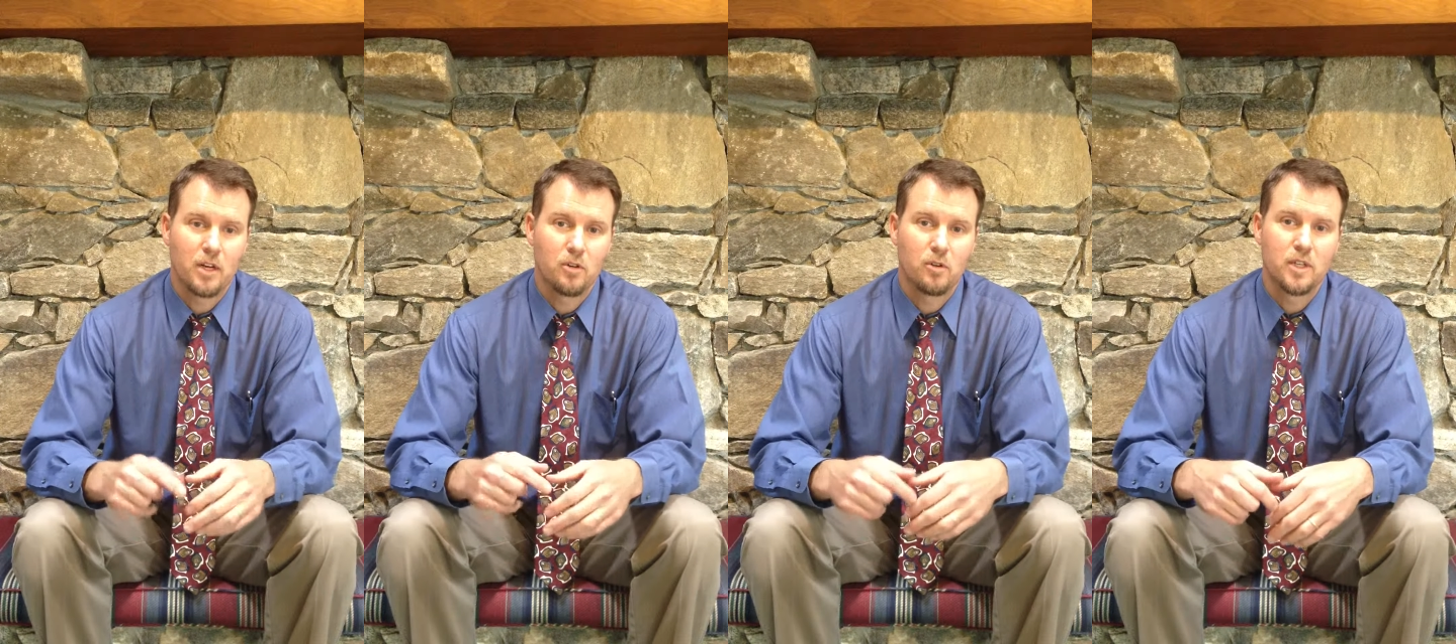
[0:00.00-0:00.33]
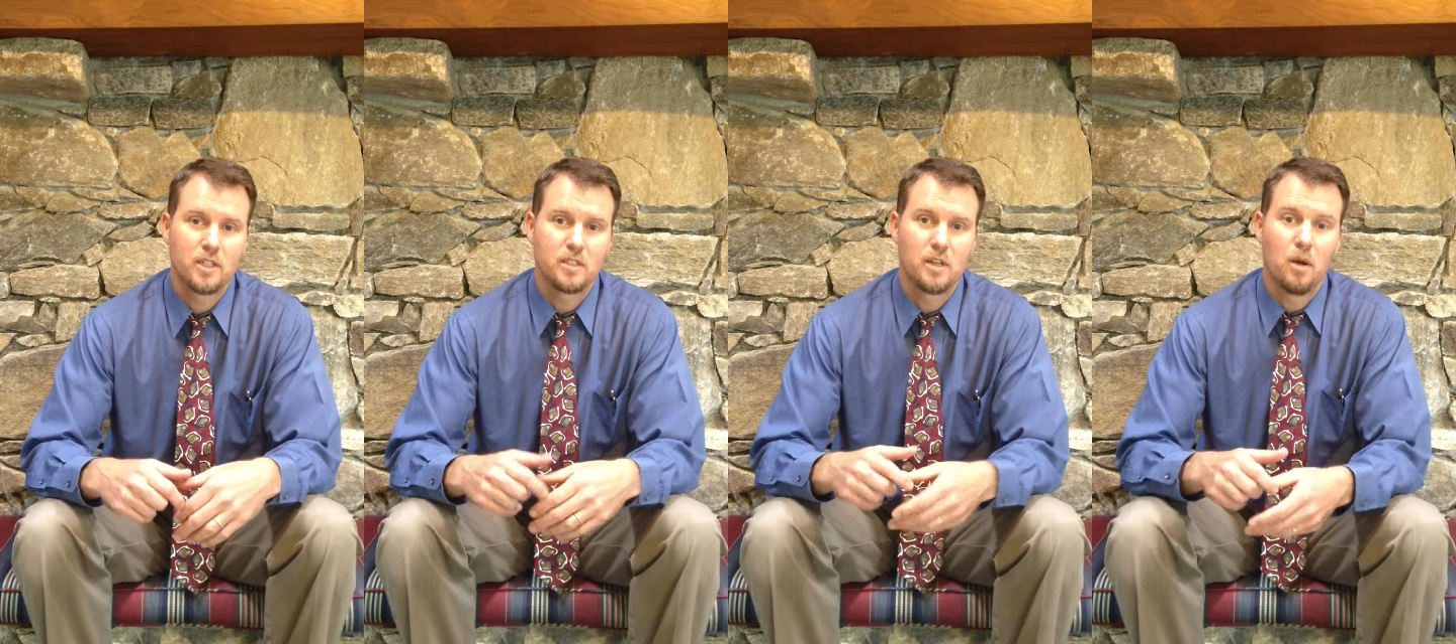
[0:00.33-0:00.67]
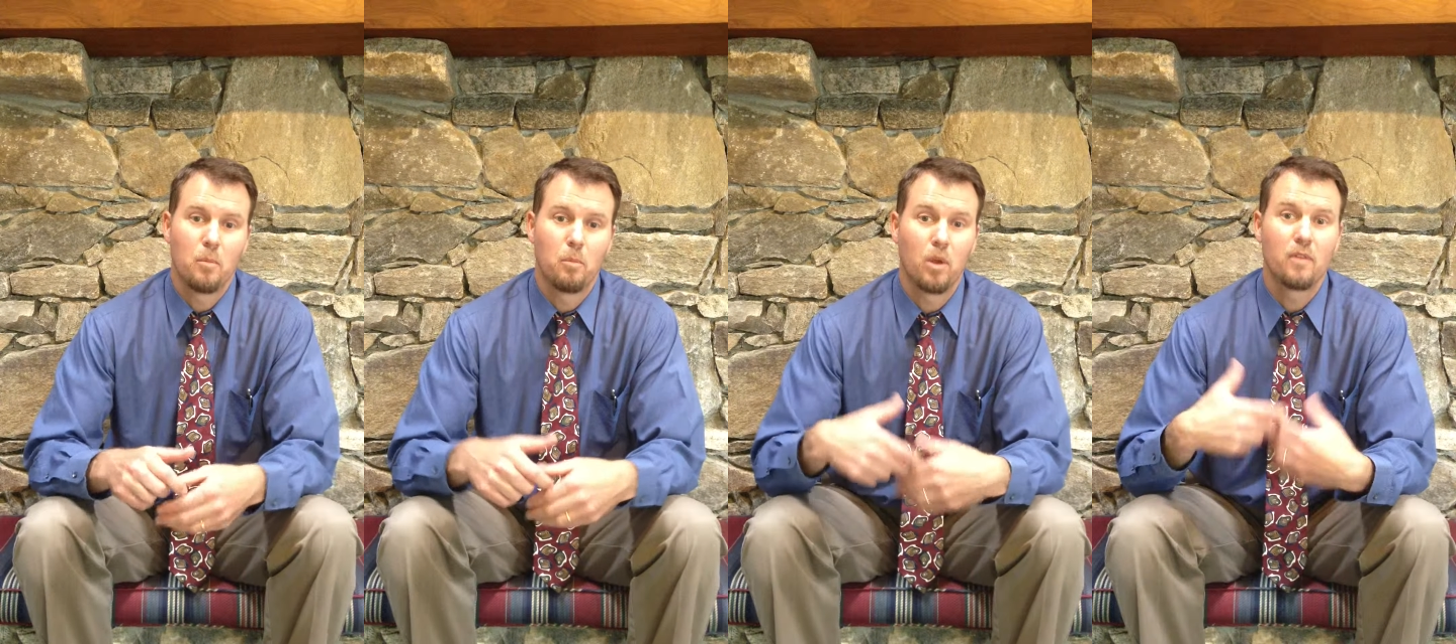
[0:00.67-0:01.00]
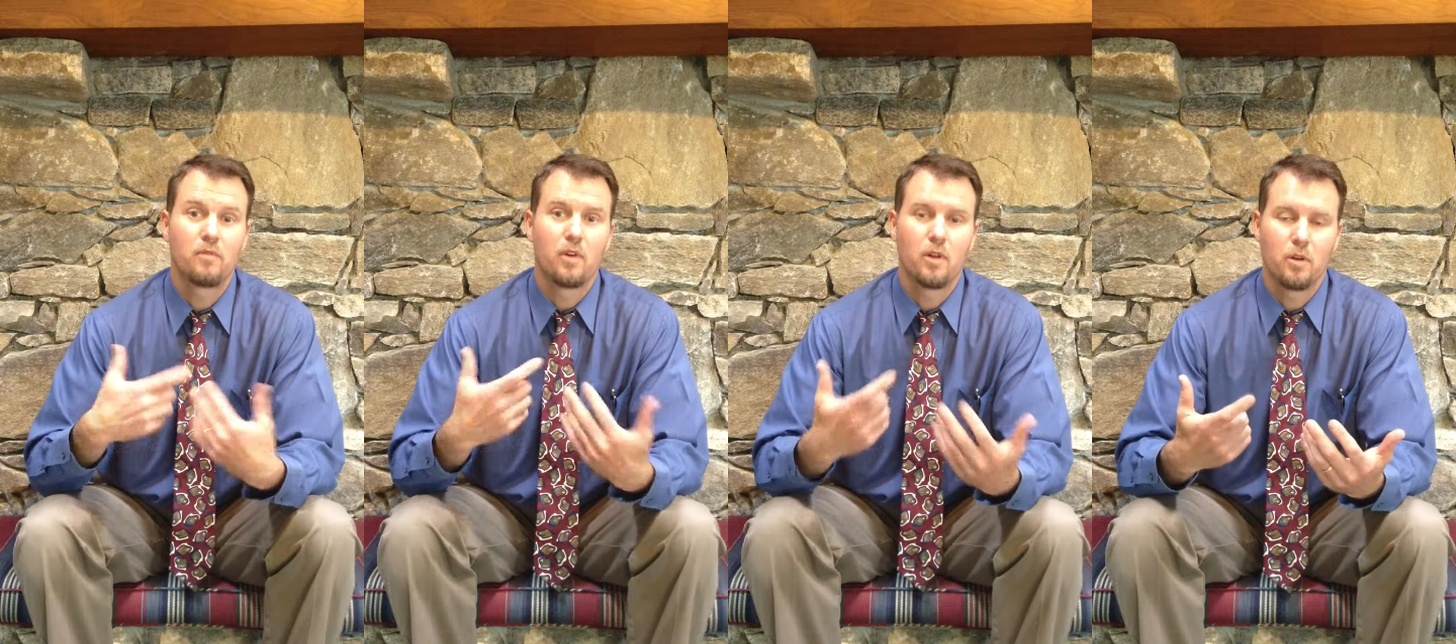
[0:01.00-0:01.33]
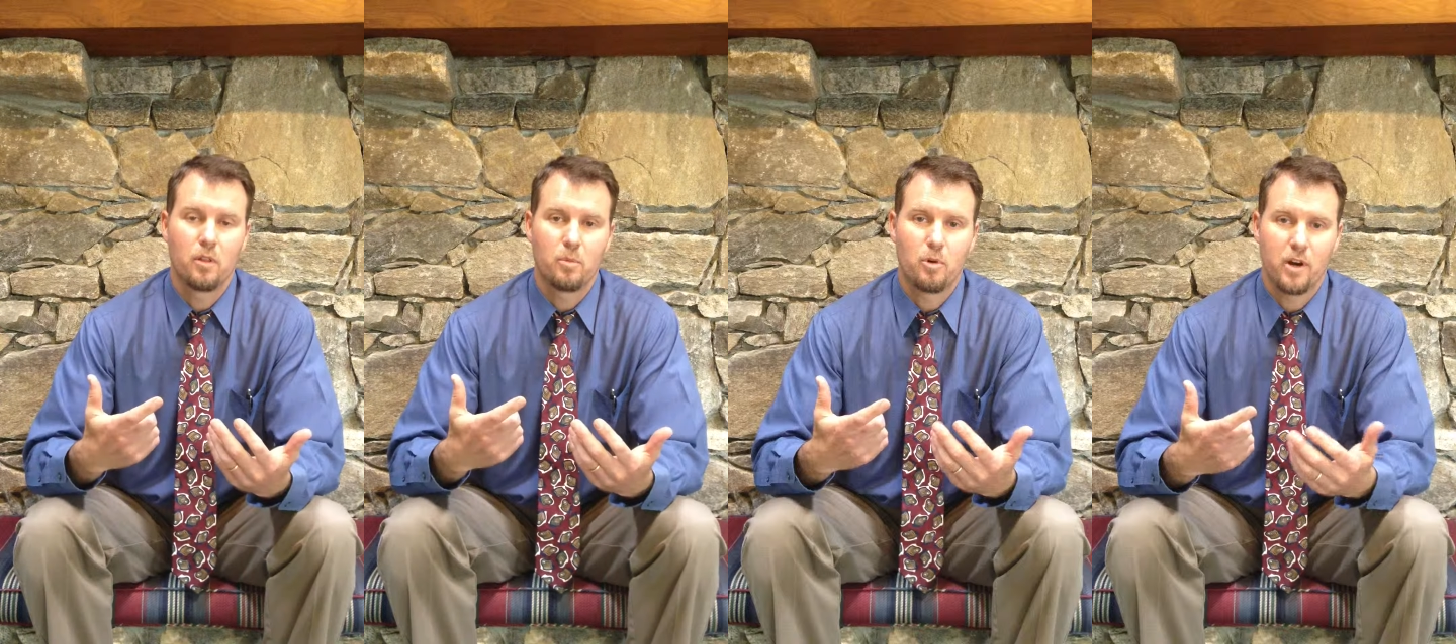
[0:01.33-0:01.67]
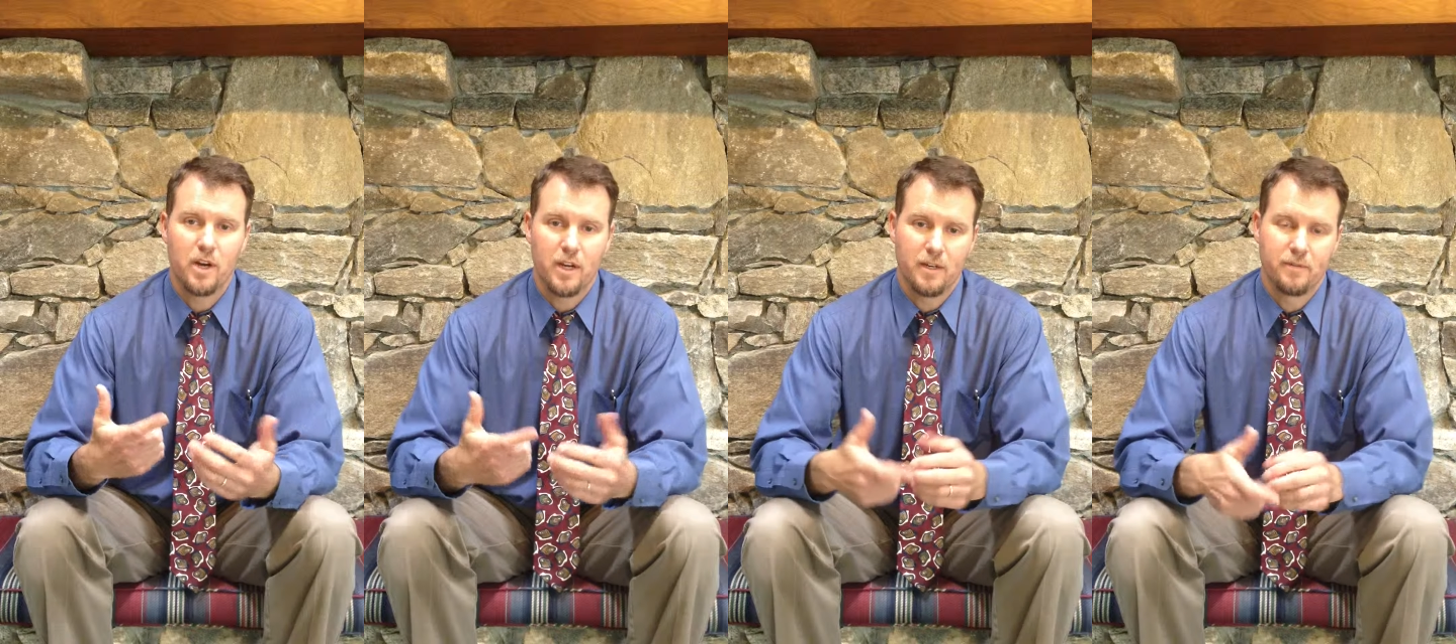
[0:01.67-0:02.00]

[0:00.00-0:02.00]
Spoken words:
increased blood flow to the brain.